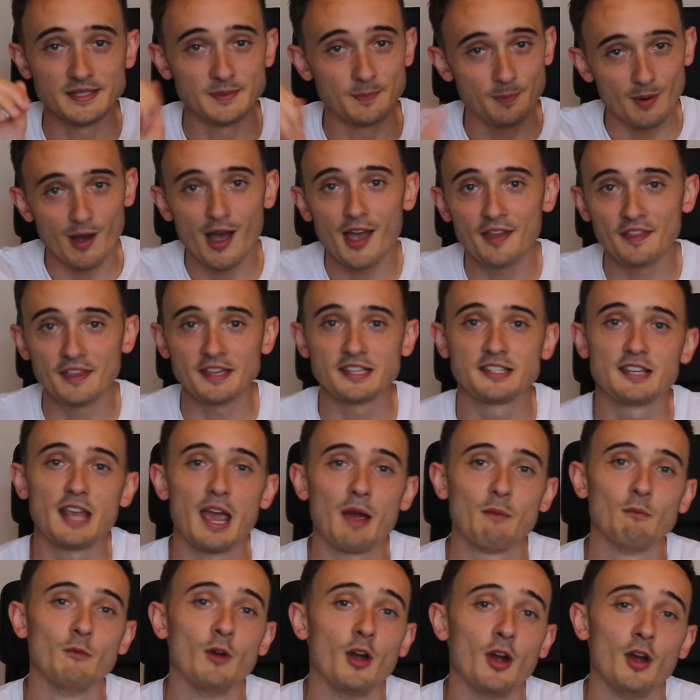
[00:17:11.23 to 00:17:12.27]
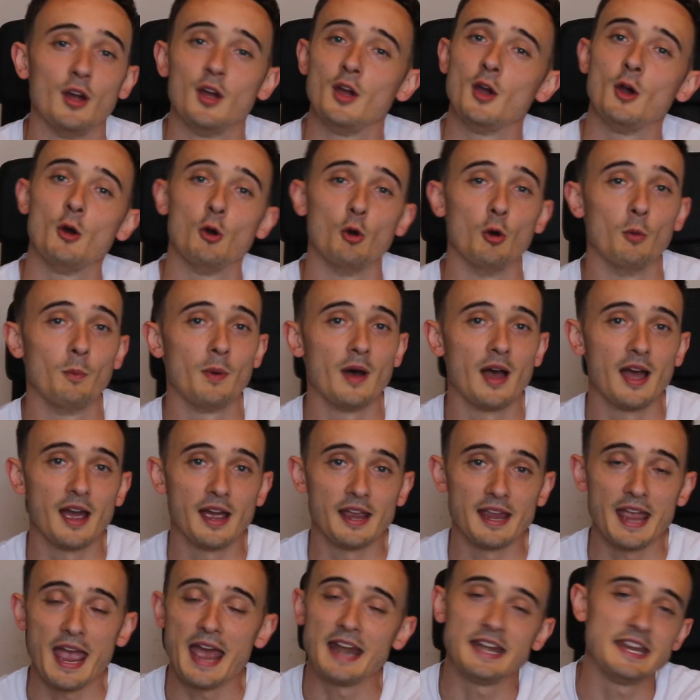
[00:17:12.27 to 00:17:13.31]
to buy this camera or
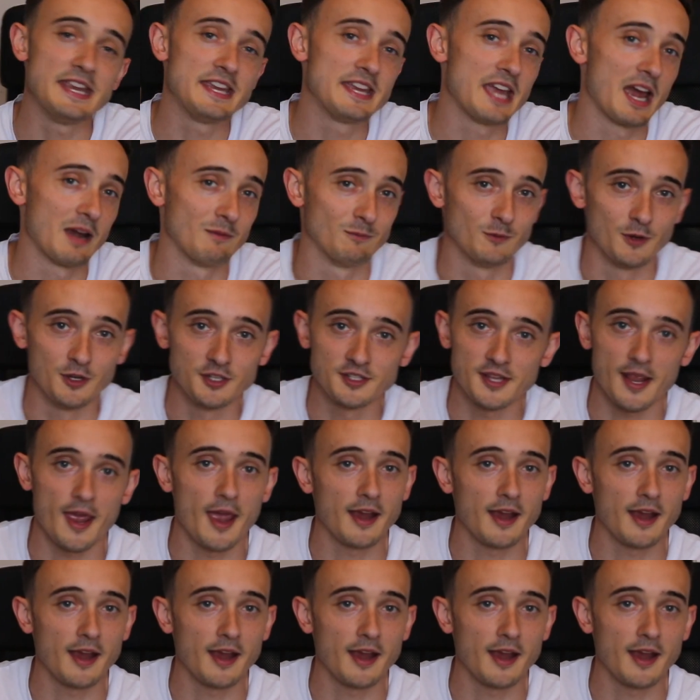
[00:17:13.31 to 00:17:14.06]
buy any cameras,